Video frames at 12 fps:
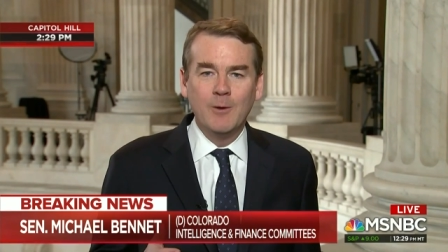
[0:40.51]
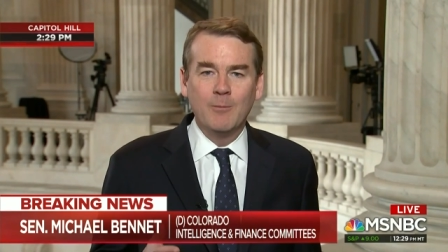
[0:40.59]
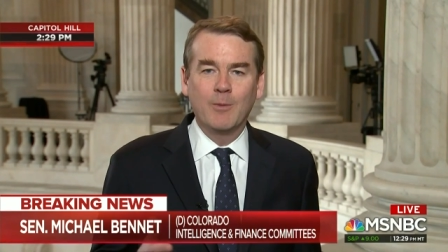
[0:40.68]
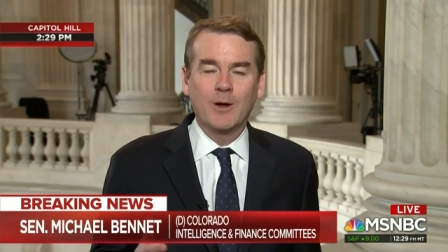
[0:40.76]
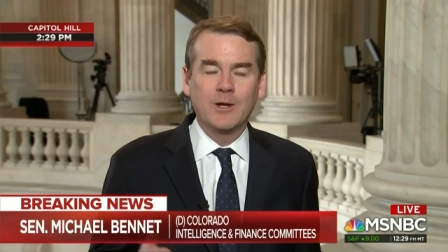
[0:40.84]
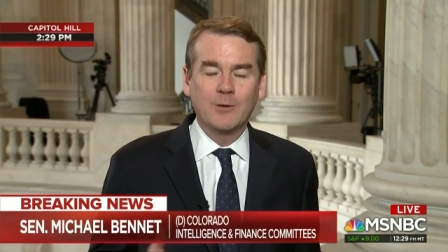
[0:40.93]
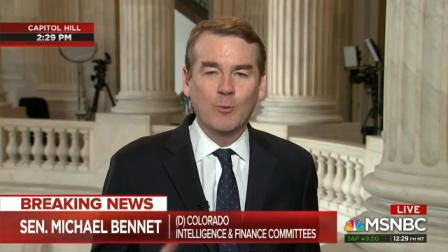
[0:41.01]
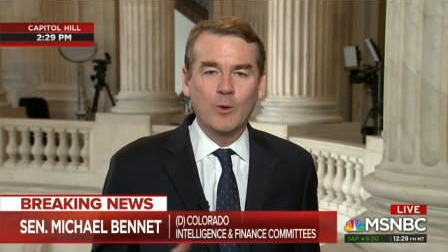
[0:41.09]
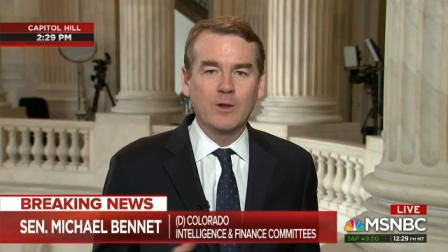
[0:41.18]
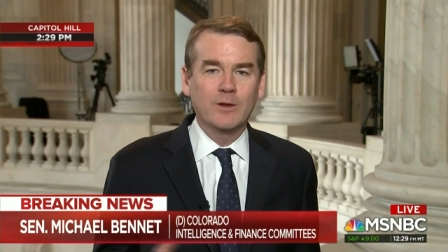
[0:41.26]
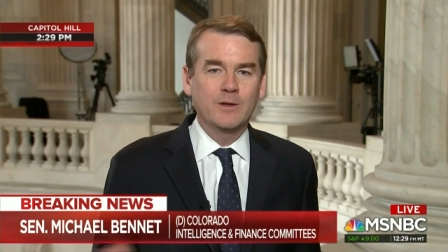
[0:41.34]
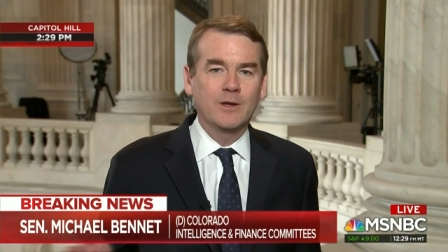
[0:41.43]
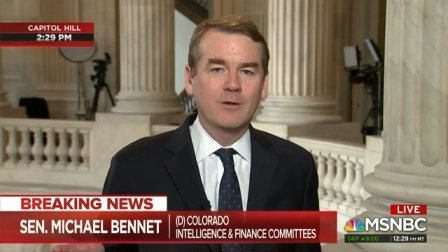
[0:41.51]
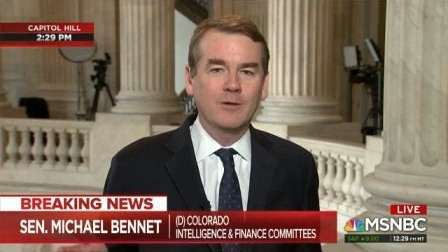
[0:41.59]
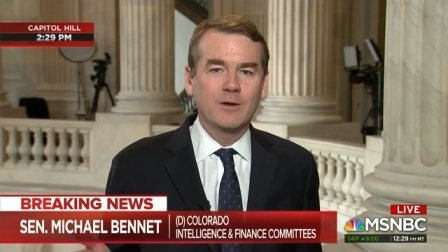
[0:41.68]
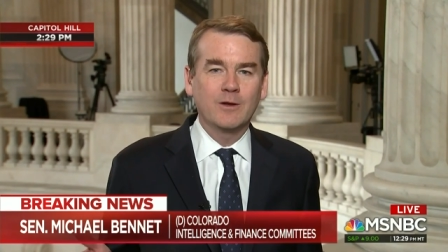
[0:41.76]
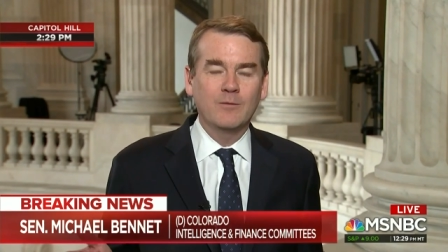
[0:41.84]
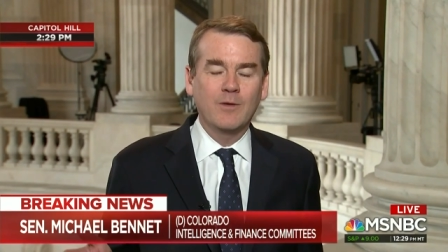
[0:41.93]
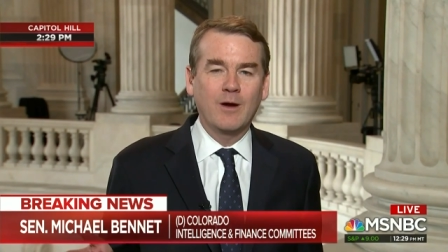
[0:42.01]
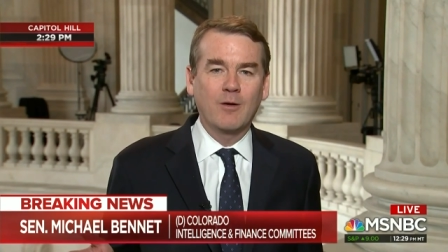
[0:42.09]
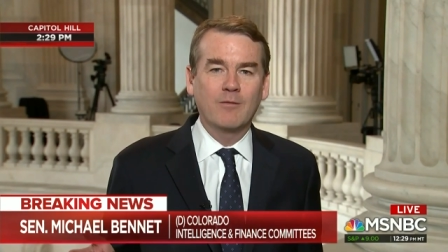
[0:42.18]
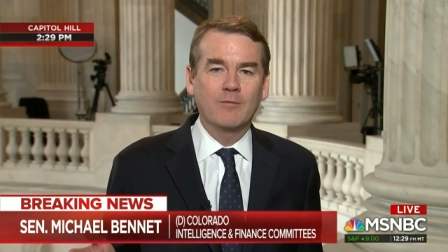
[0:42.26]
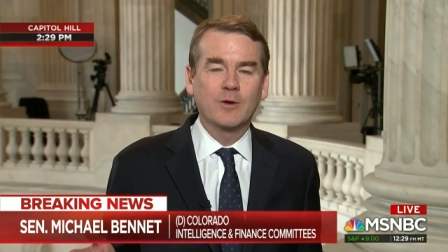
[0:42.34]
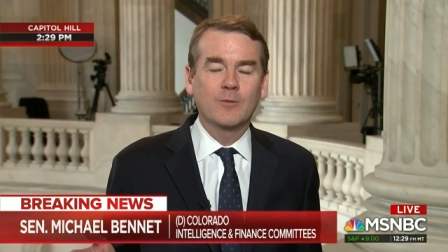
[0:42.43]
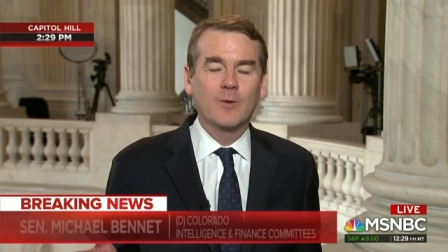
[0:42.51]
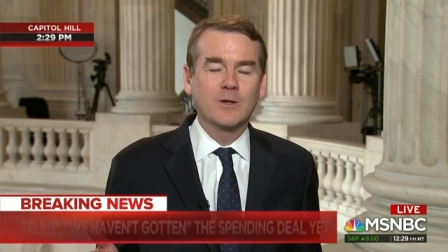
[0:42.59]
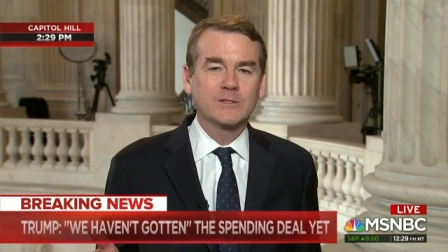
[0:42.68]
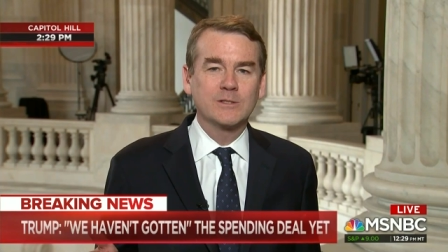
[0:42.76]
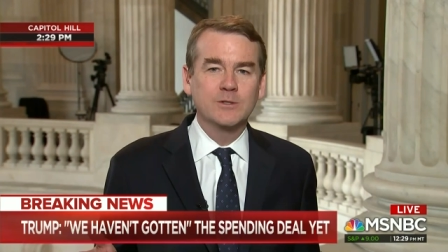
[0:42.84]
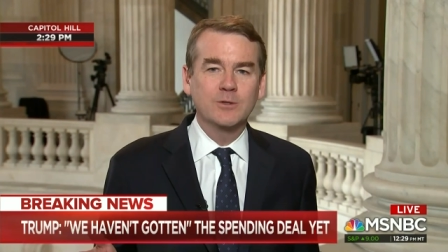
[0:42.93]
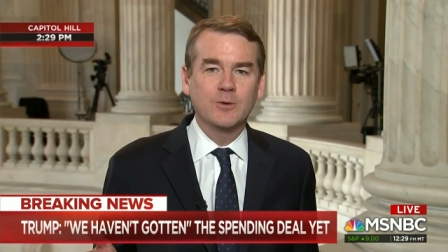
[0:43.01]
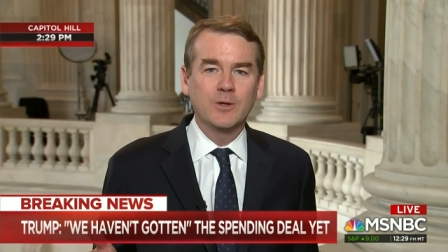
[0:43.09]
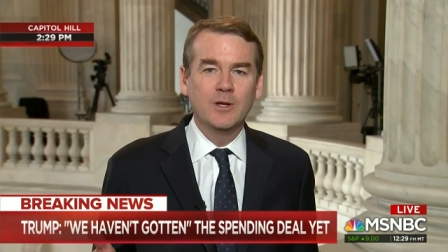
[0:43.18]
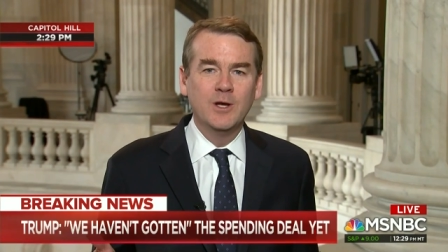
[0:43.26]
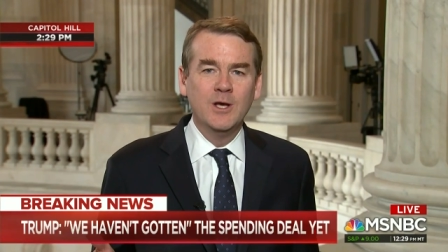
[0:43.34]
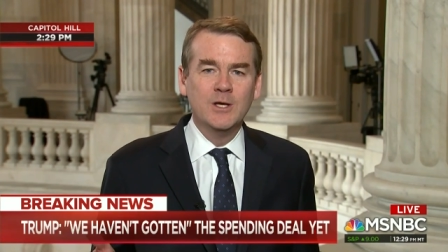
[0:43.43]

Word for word: money willy nilly, however he wants to do it.